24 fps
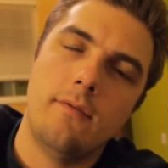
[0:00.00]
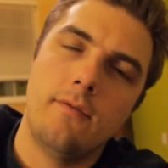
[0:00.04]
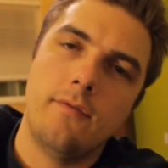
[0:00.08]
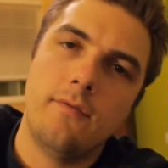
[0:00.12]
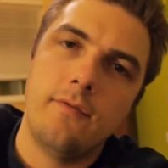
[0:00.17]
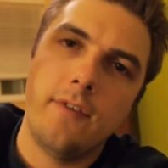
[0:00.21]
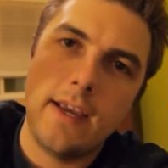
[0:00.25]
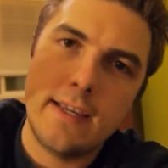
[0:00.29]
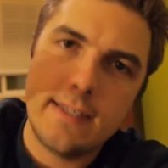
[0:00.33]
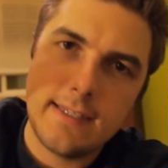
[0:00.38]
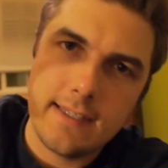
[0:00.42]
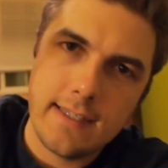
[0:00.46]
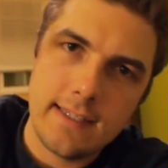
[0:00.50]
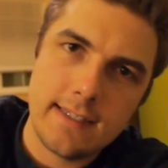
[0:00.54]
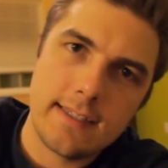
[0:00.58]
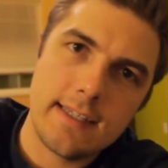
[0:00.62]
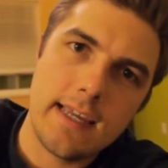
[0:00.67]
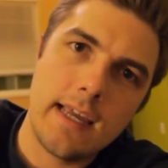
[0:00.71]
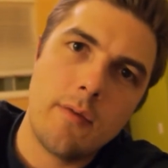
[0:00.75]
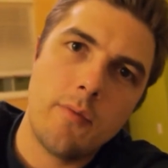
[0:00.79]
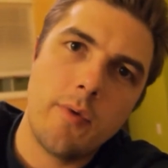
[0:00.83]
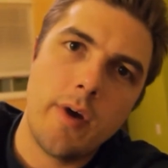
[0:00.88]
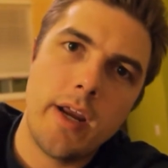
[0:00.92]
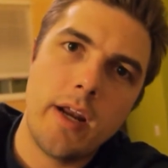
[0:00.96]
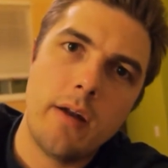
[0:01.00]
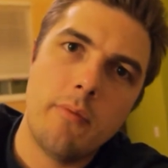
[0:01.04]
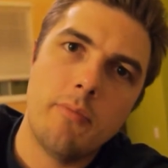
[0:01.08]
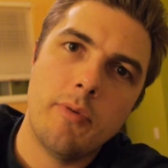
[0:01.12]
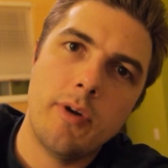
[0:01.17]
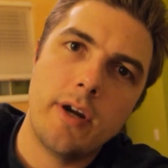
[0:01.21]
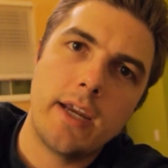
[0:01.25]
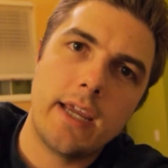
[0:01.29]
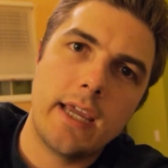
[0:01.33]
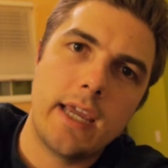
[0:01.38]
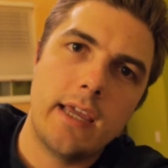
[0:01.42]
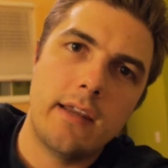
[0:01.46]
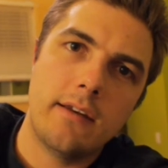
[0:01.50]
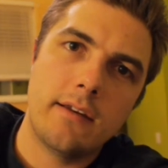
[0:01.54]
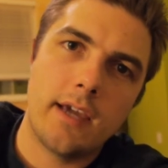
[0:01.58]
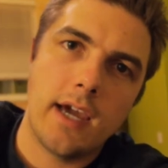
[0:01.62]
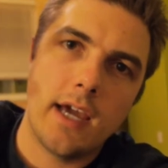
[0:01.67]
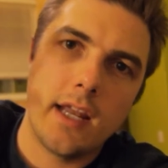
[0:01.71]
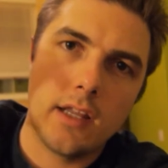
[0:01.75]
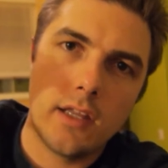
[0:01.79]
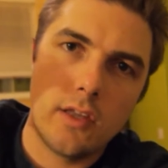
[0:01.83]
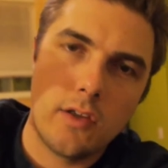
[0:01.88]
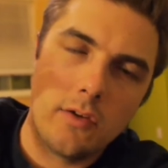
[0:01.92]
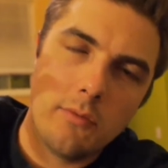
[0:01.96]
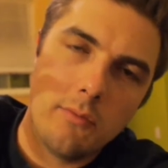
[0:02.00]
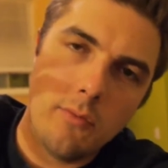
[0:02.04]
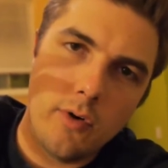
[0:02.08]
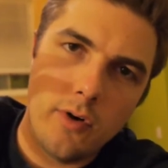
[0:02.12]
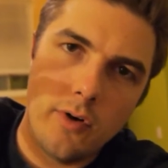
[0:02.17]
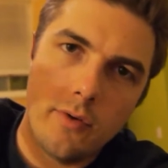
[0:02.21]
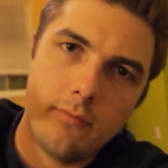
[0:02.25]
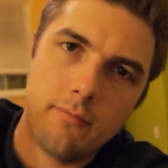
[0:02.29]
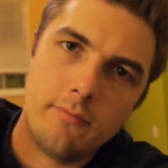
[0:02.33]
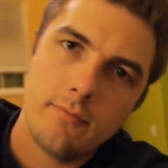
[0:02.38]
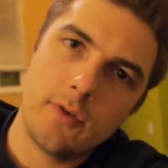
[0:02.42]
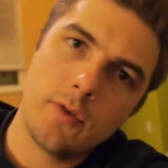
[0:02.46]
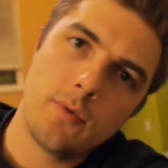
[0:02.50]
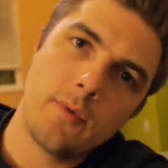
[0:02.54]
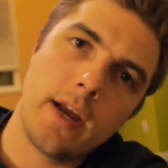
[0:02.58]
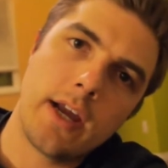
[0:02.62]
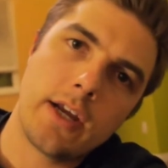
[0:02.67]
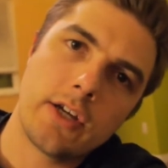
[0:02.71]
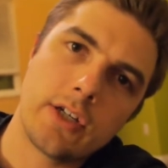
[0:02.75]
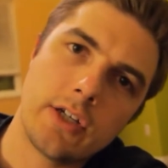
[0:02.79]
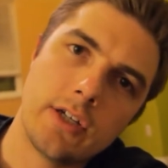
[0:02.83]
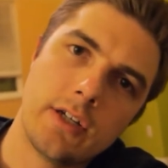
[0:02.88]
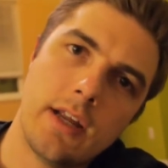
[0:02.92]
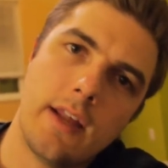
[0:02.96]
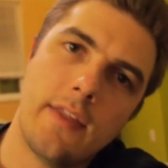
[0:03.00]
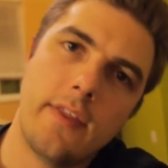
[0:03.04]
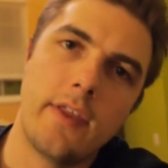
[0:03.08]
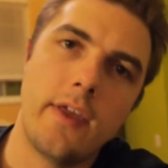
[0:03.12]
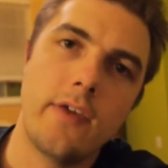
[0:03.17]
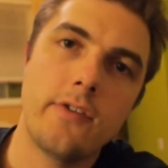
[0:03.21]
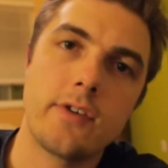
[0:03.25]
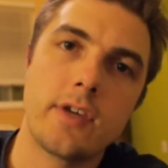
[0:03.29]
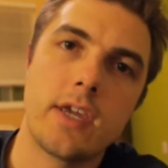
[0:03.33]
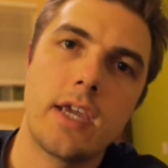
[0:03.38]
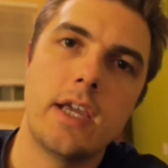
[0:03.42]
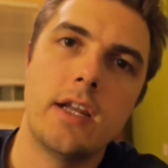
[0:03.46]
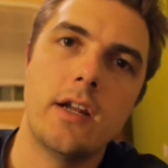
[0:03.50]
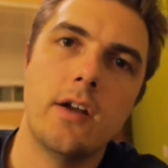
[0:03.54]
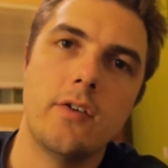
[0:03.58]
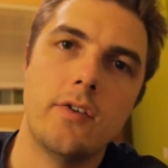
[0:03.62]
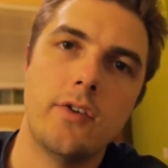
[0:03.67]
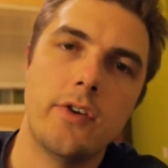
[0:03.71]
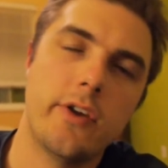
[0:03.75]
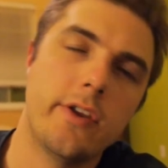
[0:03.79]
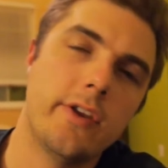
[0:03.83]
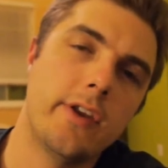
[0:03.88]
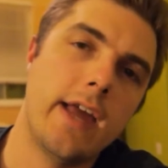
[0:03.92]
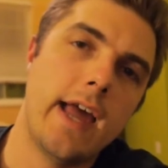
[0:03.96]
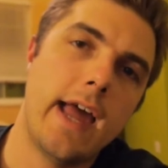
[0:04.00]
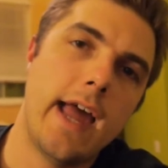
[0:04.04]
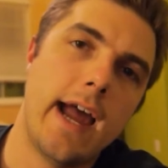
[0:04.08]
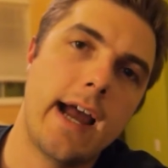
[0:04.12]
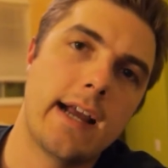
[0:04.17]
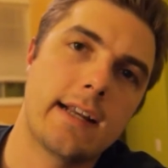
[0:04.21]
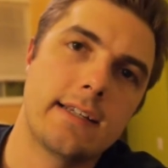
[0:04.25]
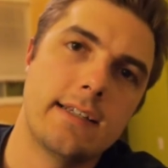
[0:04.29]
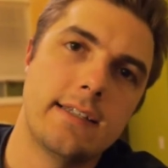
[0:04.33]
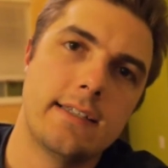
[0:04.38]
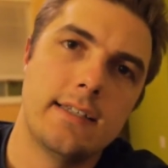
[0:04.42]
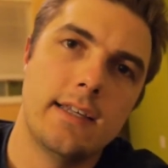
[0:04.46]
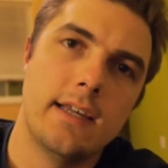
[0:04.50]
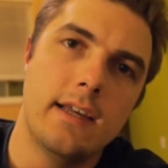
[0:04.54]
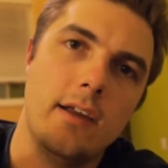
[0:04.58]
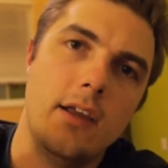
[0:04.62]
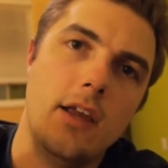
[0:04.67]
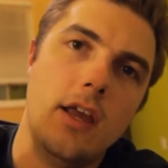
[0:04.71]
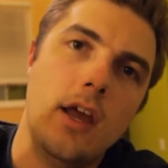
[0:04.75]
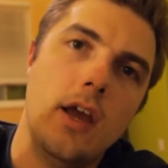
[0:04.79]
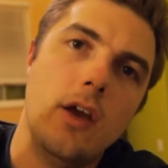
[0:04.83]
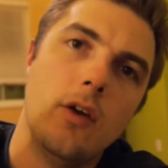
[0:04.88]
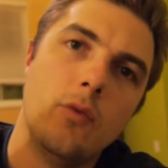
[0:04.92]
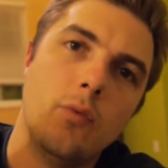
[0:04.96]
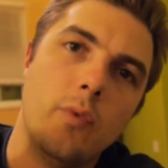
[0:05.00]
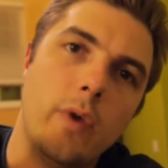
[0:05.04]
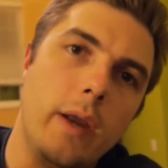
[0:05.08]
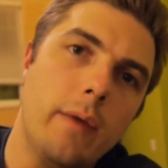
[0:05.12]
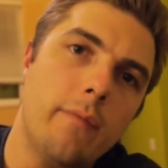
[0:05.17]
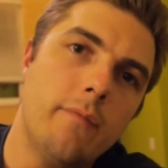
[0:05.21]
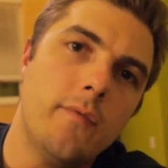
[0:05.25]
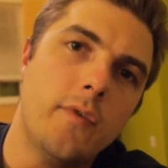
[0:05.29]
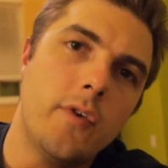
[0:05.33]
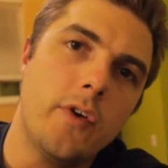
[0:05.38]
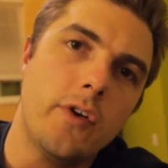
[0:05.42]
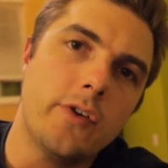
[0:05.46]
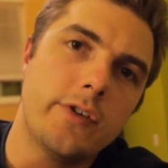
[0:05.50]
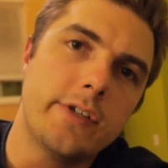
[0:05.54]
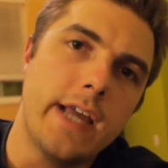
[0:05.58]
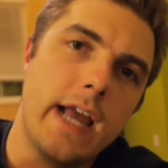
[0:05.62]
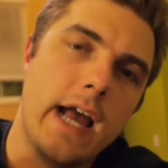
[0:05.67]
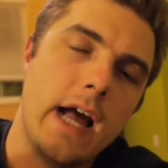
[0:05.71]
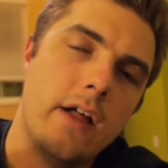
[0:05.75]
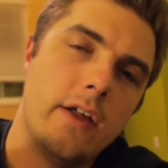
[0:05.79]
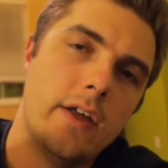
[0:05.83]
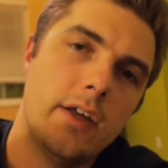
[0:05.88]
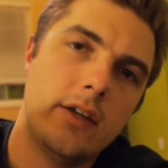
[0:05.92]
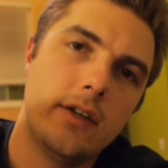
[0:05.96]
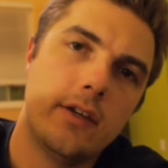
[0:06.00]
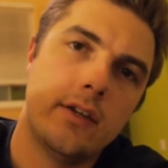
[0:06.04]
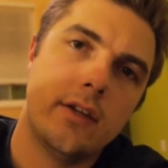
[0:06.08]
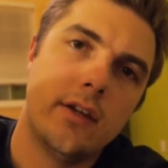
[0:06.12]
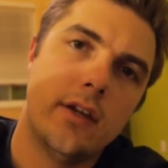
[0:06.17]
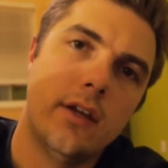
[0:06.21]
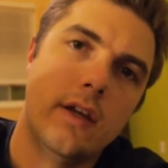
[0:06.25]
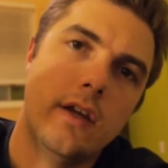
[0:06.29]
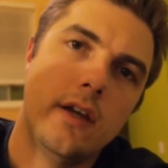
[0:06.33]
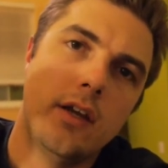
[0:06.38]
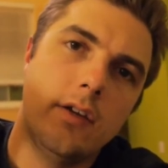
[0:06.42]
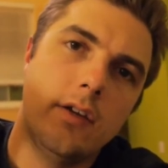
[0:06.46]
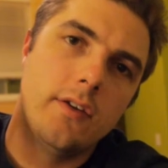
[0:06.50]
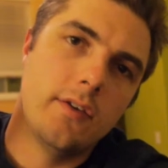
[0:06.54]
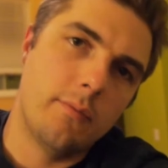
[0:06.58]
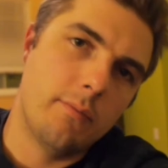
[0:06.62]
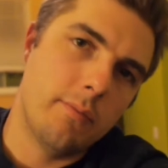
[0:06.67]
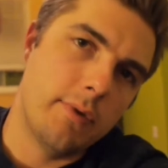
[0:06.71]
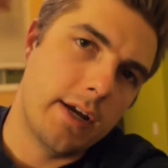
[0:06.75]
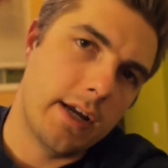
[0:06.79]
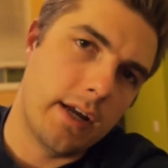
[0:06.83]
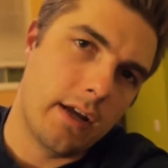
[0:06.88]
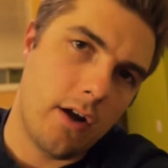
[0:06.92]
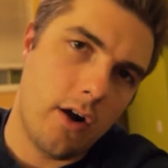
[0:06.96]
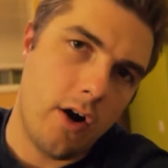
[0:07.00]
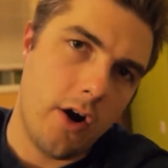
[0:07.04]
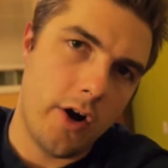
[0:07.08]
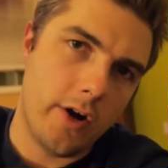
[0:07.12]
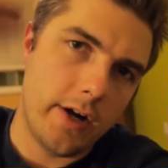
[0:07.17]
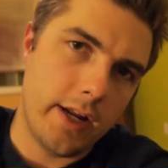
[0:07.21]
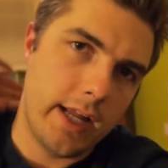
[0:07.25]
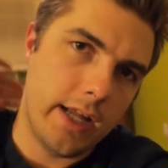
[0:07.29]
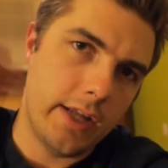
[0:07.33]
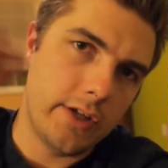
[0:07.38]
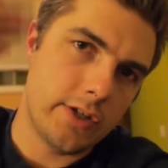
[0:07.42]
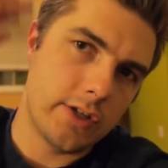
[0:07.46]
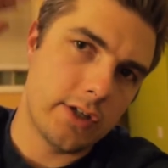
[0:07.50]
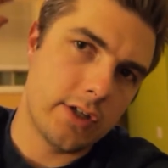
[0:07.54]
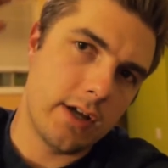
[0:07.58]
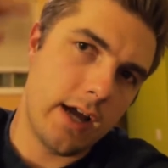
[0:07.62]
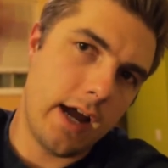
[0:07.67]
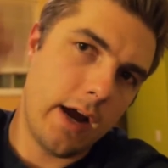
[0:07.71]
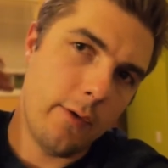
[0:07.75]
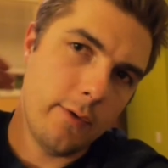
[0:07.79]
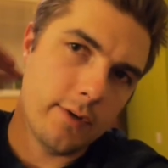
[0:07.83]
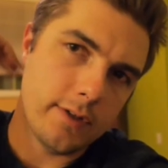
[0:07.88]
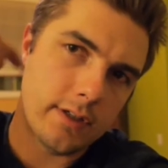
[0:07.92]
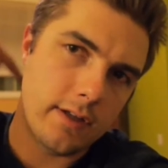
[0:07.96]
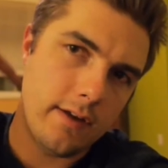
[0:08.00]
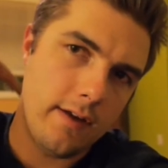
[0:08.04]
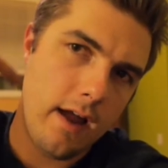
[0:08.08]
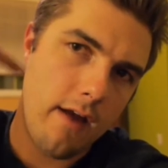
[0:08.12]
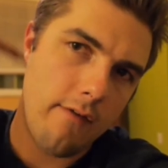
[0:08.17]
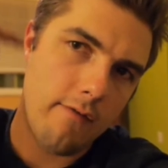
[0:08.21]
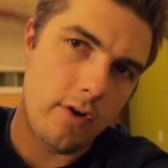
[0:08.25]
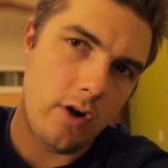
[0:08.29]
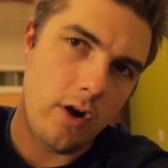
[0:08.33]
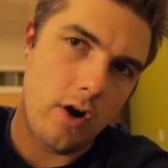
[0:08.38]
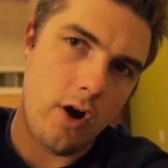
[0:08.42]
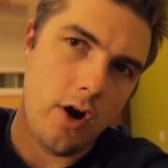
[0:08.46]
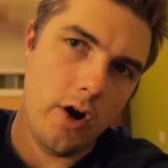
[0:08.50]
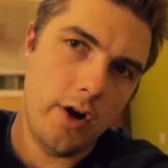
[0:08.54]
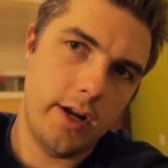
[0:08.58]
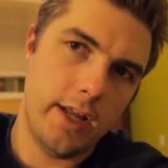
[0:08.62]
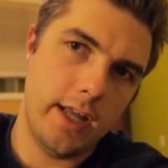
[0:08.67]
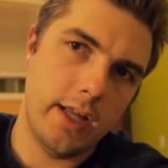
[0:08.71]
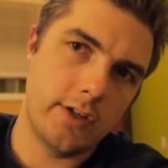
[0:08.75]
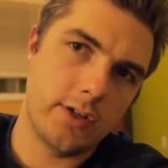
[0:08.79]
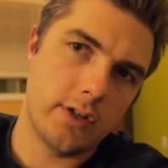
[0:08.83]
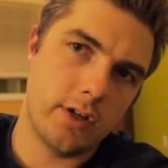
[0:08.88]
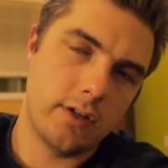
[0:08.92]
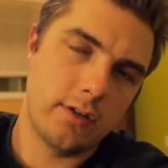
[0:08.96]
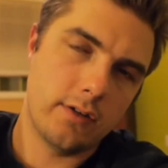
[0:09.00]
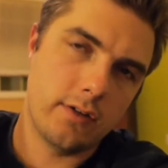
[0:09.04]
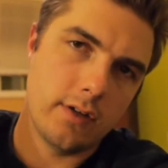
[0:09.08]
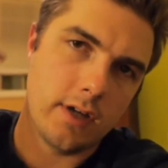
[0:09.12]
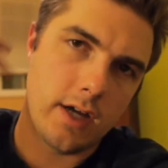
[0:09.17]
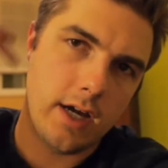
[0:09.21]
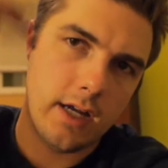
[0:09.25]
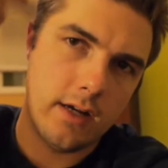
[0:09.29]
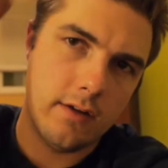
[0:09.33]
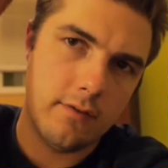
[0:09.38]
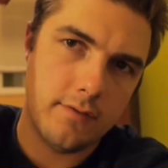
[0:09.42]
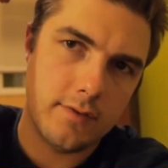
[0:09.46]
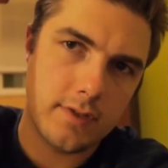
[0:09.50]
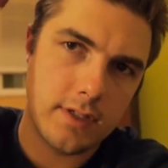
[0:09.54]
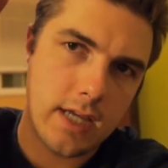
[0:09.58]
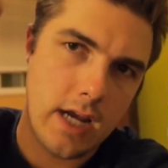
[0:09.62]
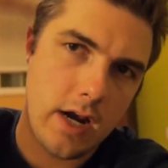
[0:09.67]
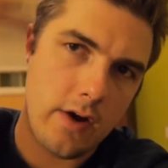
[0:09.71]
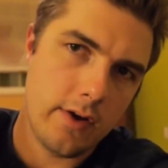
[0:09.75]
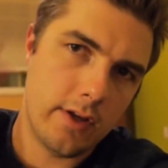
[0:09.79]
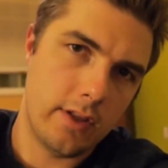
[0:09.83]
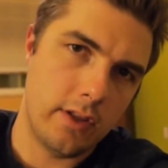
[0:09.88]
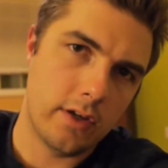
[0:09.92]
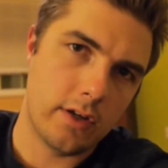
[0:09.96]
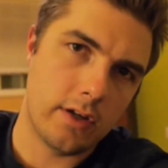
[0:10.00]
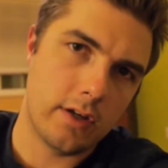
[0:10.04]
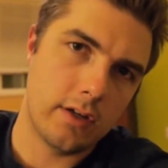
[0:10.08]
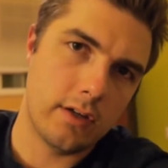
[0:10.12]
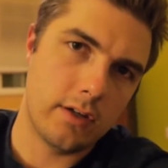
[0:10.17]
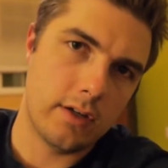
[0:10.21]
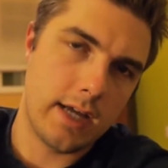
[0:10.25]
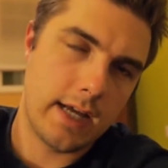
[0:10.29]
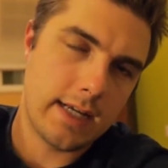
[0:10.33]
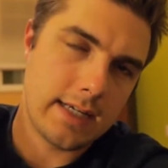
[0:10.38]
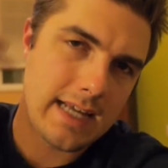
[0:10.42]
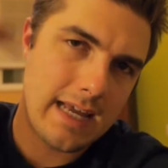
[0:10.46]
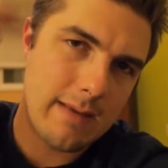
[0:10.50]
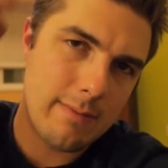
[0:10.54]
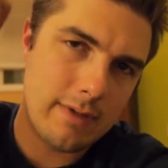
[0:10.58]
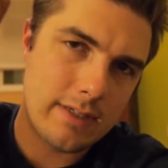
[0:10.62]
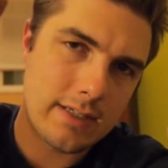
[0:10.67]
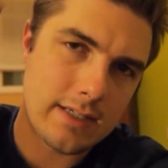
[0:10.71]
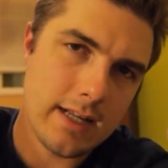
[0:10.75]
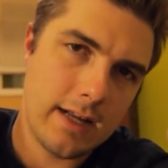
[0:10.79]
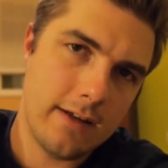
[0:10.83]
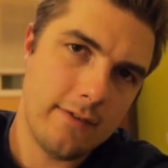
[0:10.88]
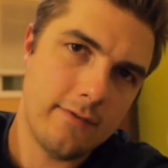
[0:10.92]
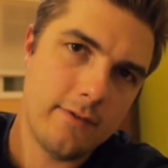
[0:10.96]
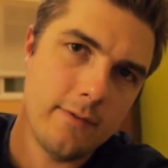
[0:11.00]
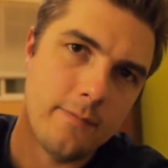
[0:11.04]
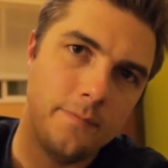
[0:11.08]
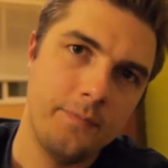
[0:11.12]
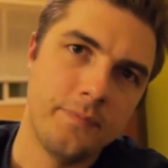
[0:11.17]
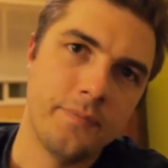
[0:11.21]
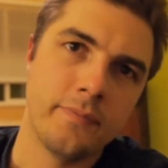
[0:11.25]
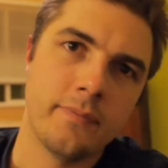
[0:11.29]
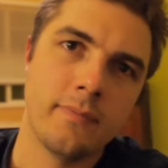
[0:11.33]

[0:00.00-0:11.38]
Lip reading: facing the same way to bring in kind of a little more direction, and the other Kino you can act as a rim for your talent to bring a hard edge. I always love having a hard edge on kind of scary look nighttimey stuff.